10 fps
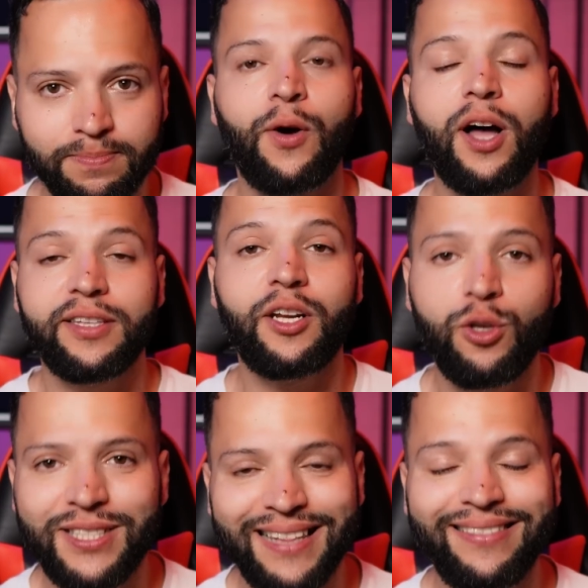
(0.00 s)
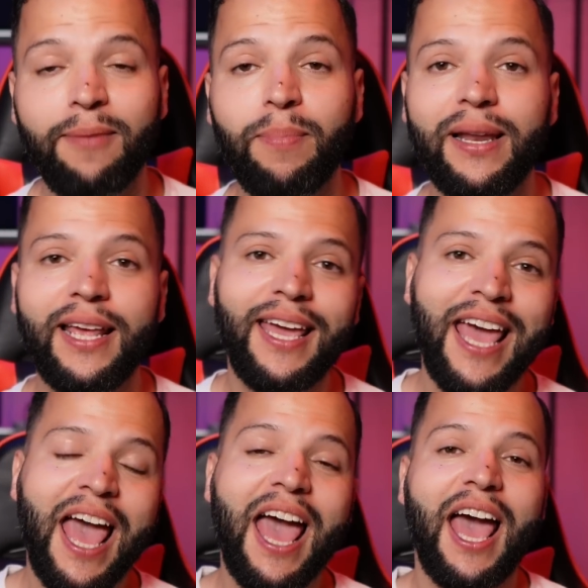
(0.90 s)
Now on to the news that Dembele
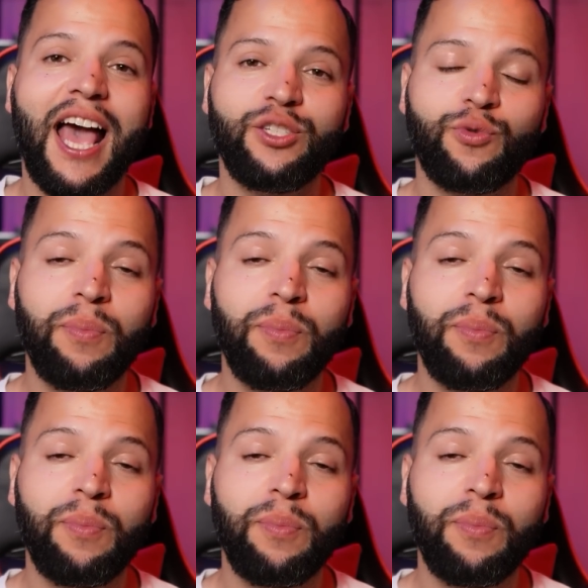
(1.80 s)
has